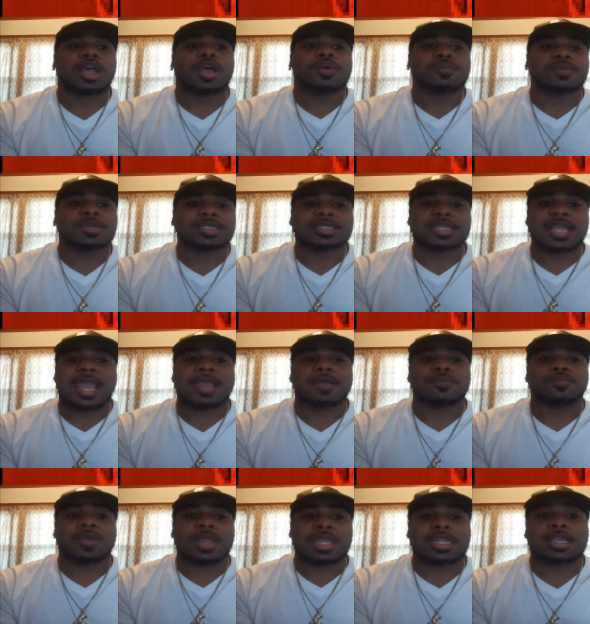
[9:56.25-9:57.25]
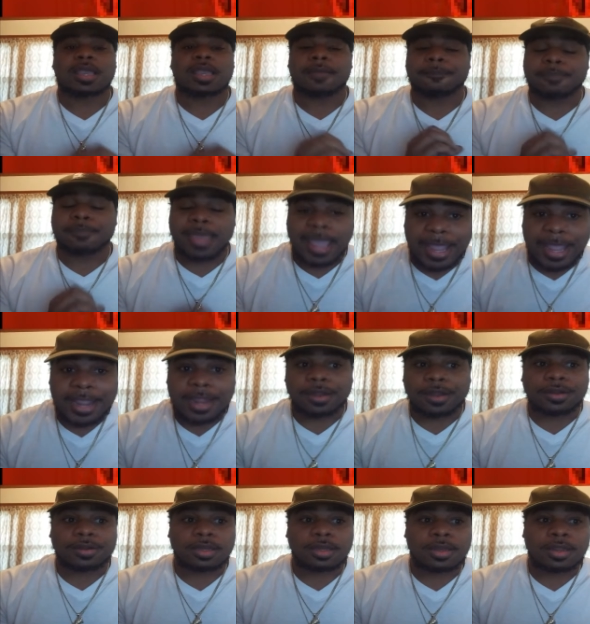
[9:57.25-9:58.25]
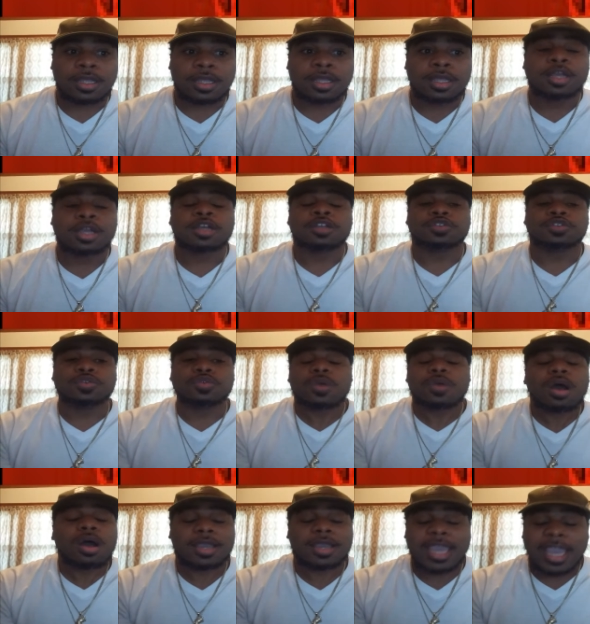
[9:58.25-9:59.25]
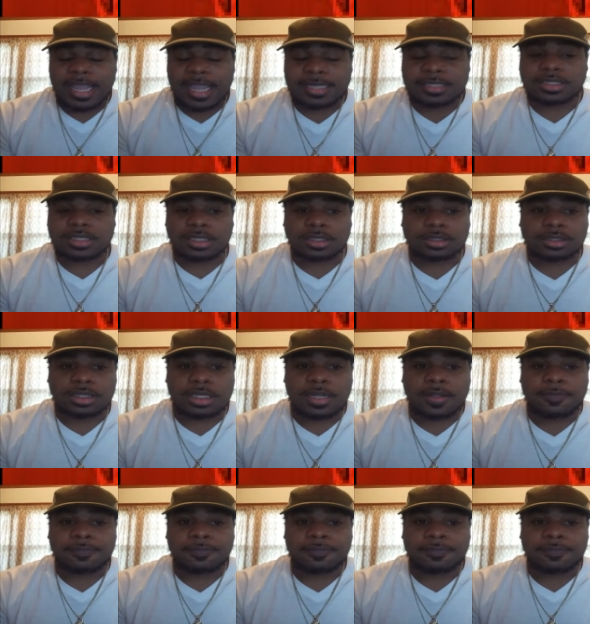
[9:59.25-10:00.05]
was that when compared to Caucasians,